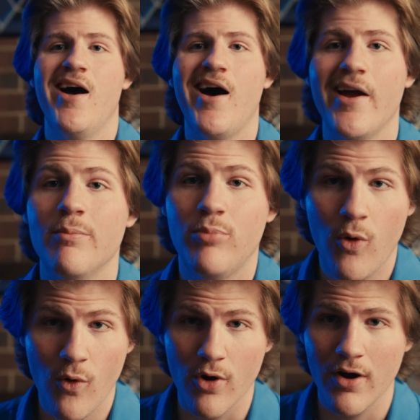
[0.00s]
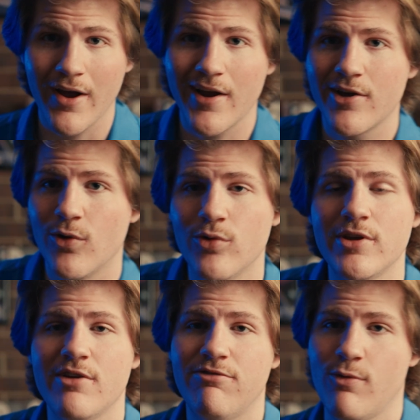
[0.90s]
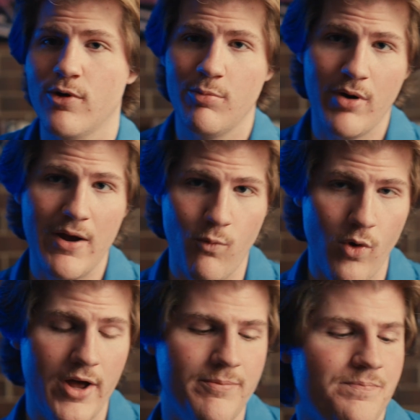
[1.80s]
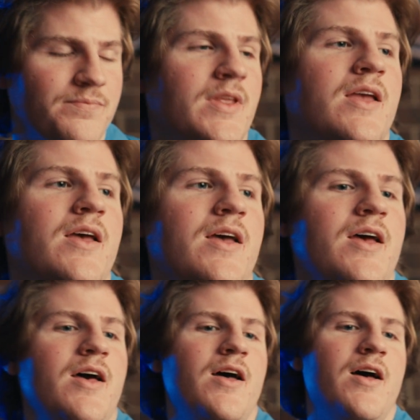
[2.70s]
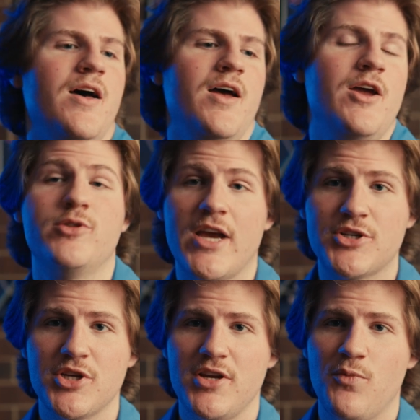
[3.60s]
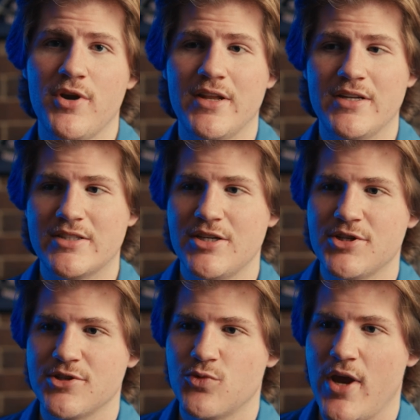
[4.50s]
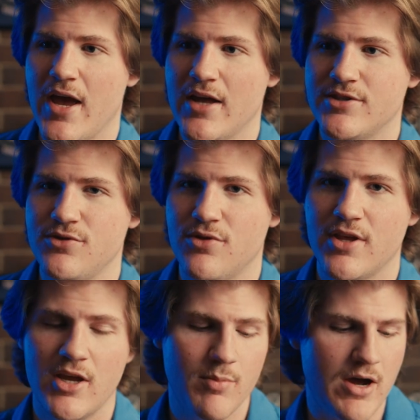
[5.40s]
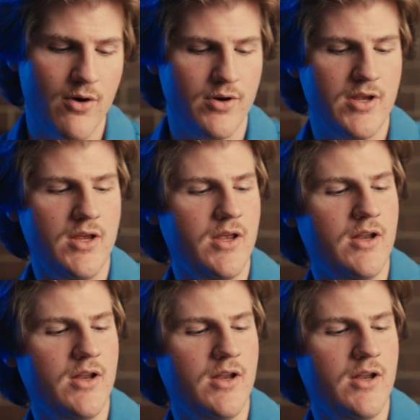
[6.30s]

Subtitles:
I am poor and I could only afford to buy one. It was actually one of the decisions we had to think about in